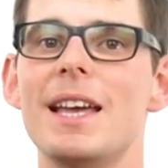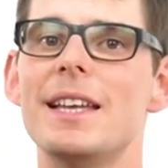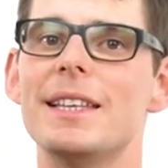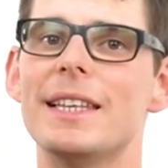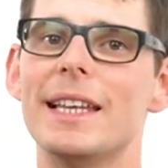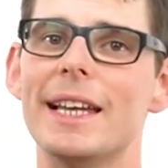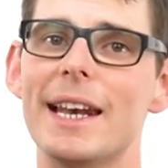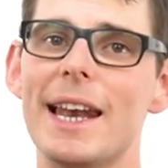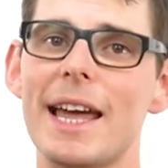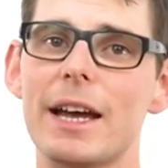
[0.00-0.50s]

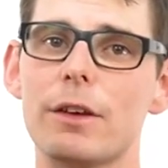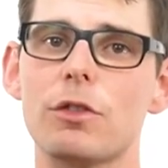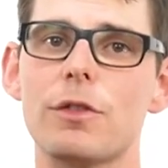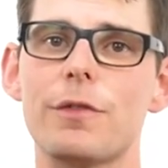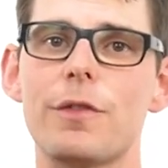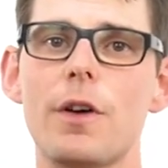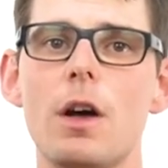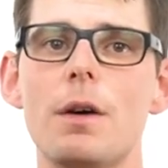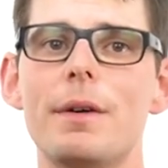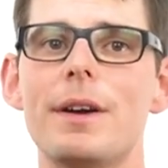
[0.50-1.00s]
The
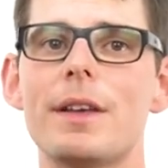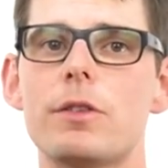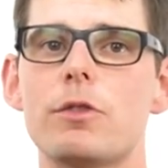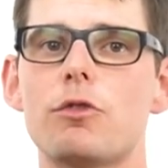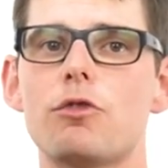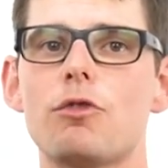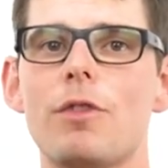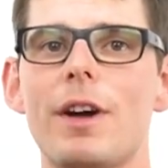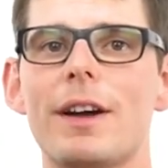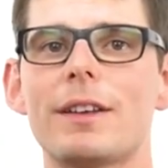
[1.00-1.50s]
electrophile is
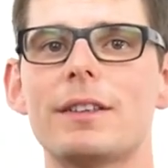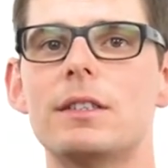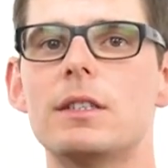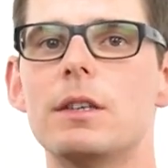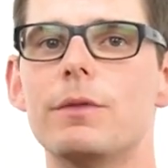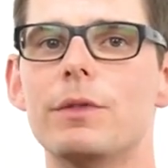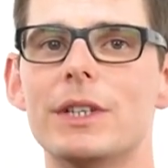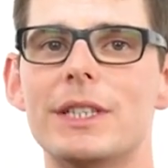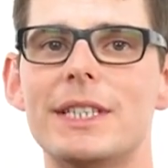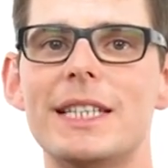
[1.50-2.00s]
attracted to
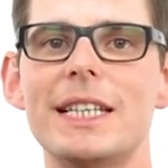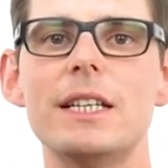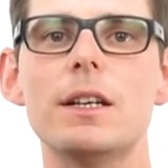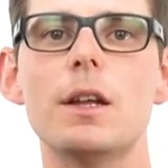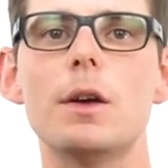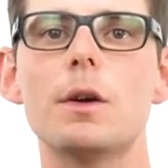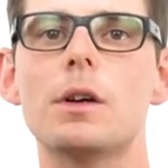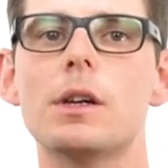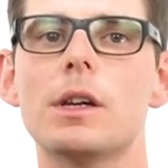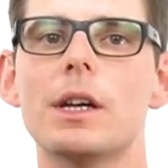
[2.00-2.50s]
the
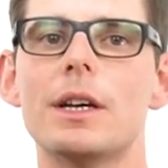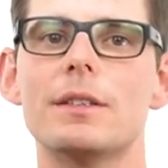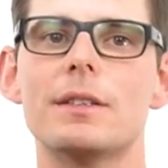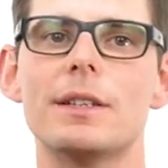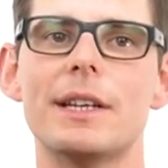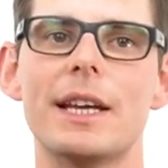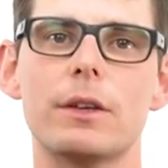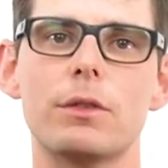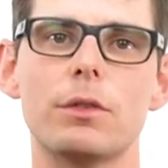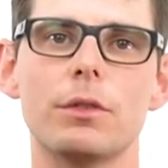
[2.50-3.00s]
delocalized
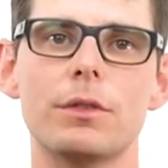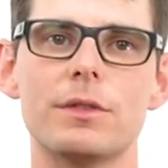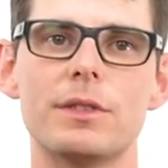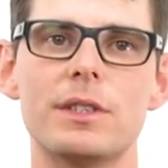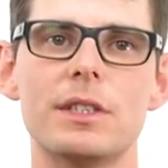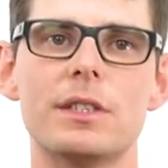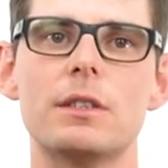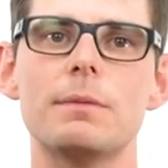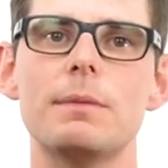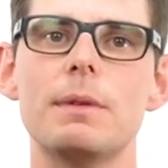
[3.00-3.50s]
electron
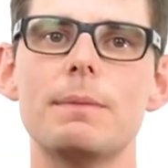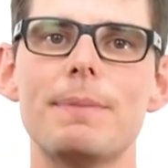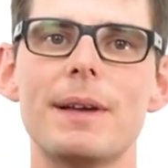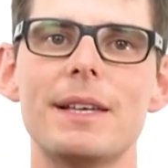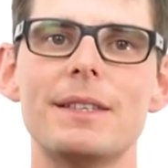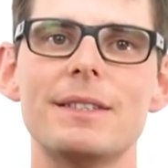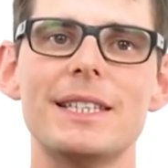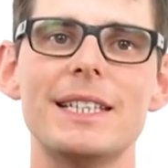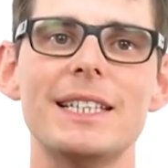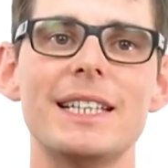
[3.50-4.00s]
system in
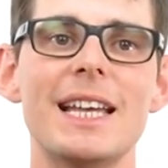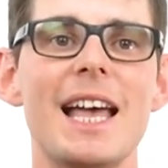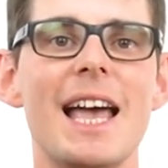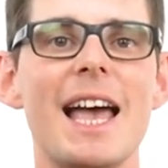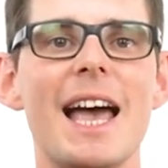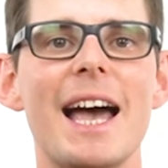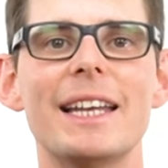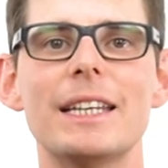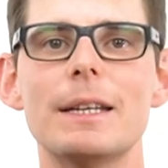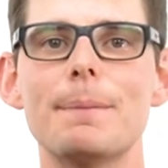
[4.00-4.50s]
benzene
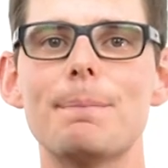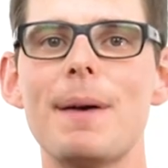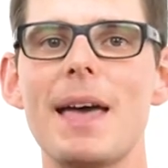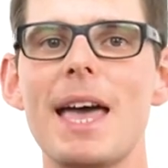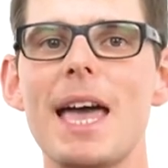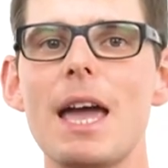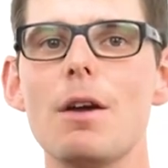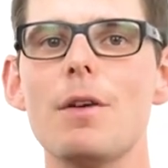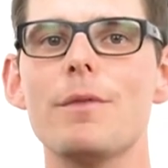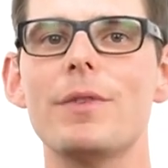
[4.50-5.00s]
and a
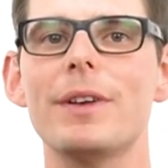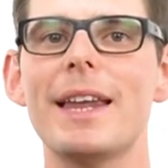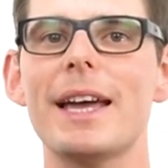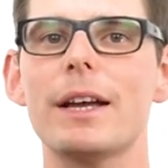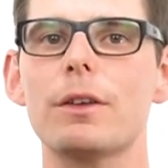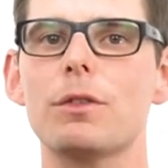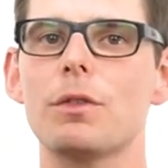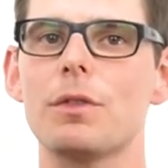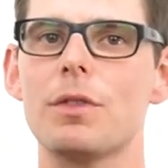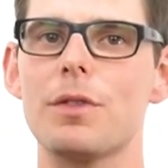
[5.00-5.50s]
pair of
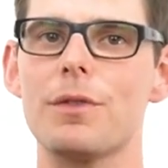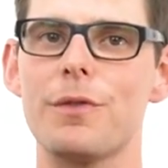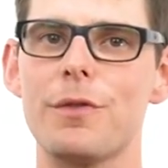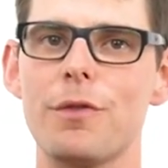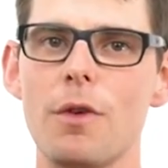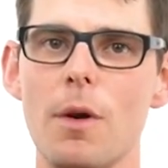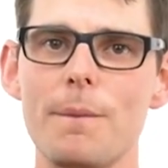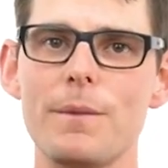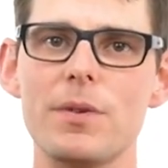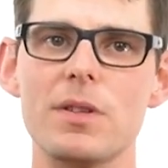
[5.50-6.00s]
electrons
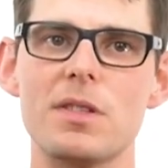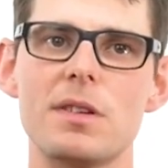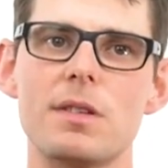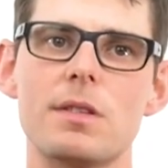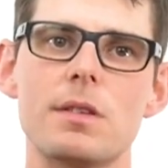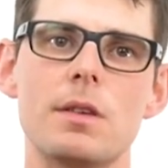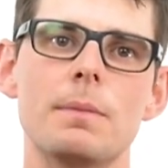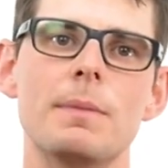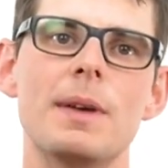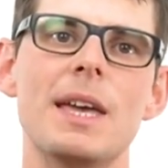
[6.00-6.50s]
from the
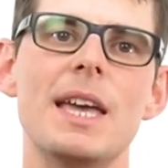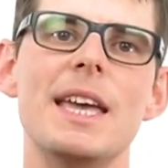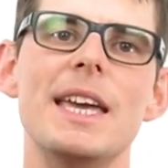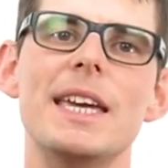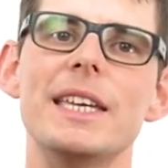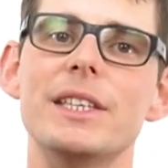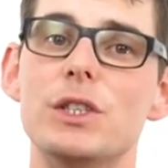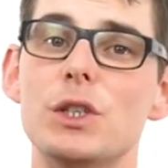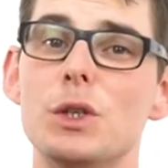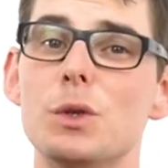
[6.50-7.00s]
system
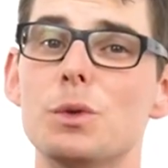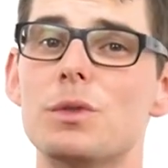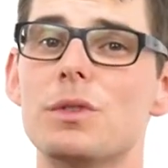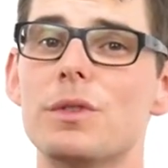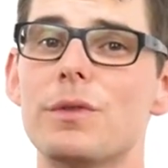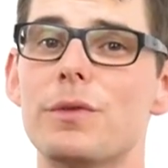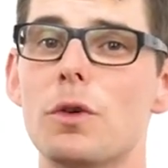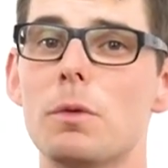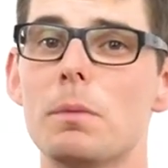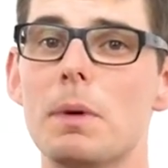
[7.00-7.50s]
is used to
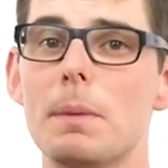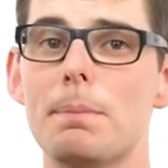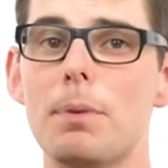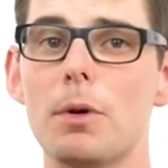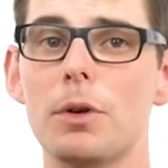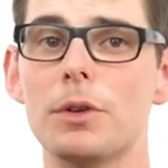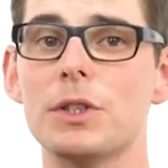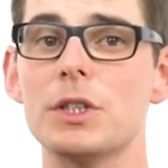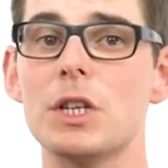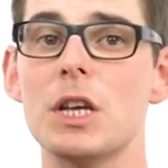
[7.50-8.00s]
form a
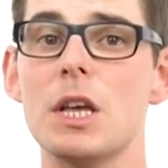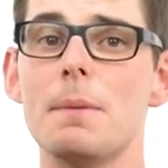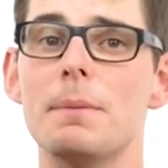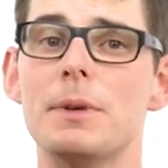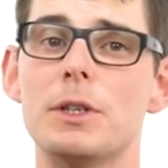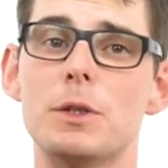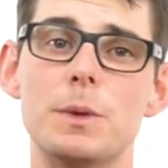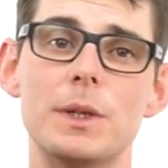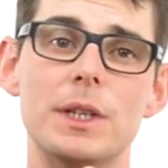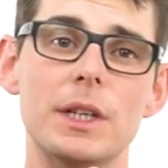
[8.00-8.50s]
bond
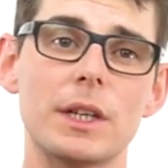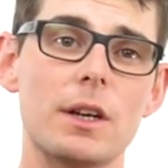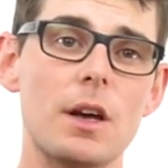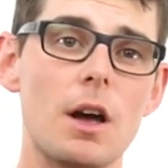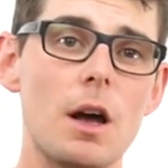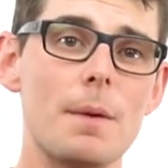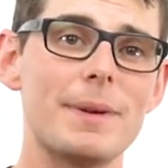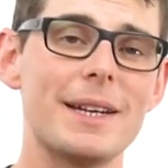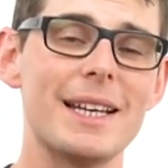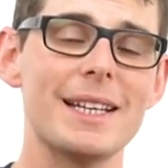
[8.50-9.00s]
between a
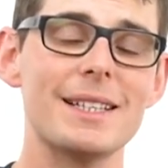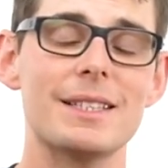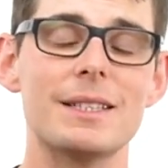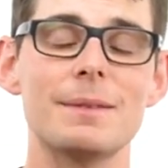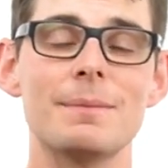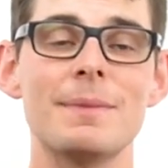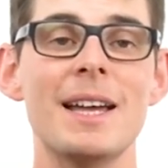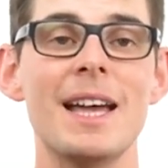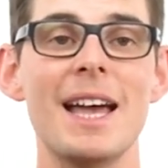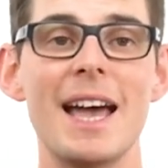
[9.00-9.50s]
carbon
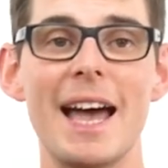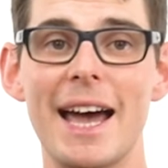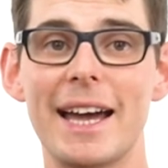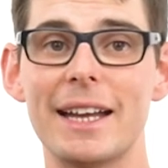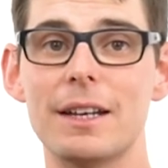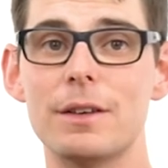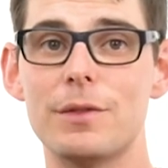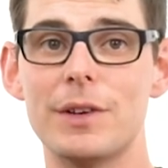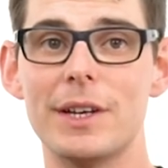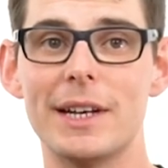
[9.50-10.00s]
atom
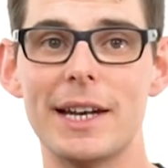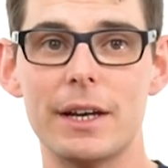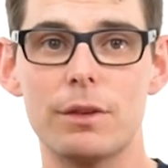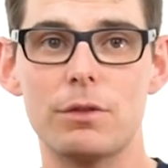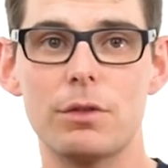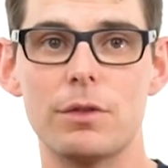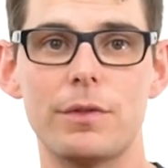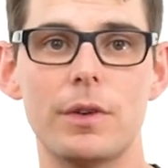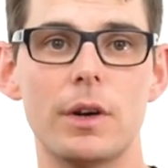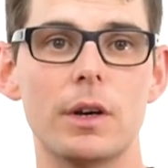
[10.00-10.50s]
and the
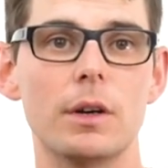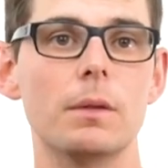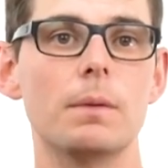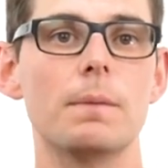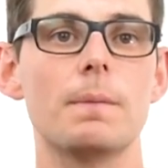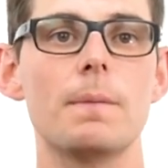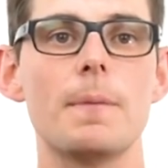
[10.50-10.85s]
electrophile.